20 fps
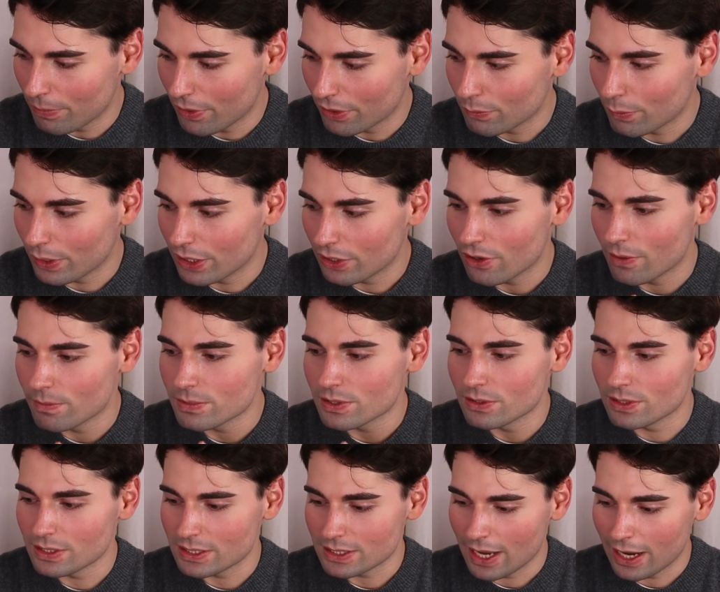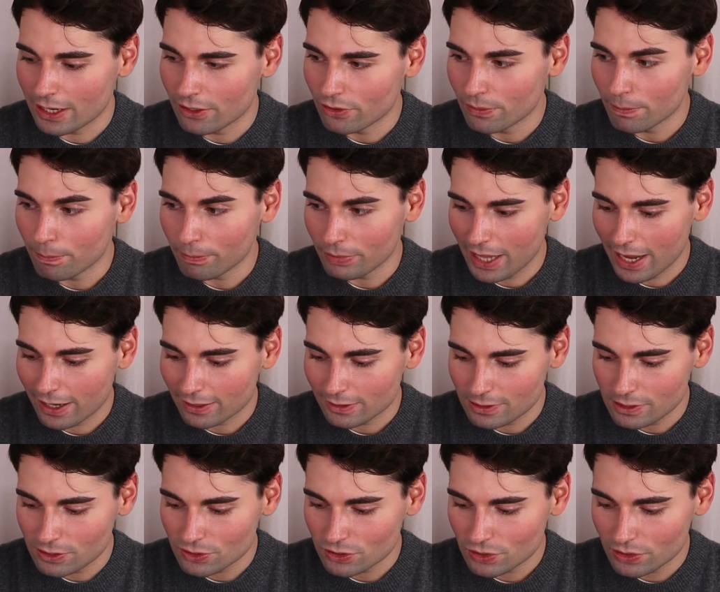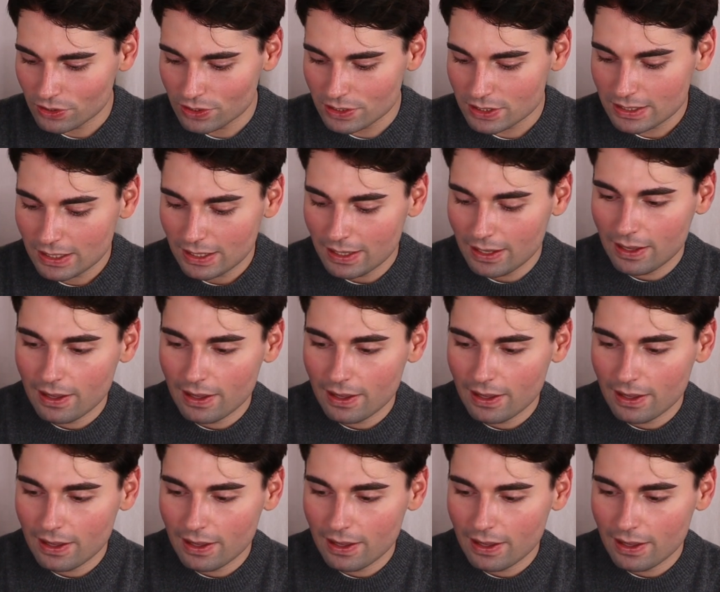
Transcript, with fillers: But when it comes to designer black t-shirts,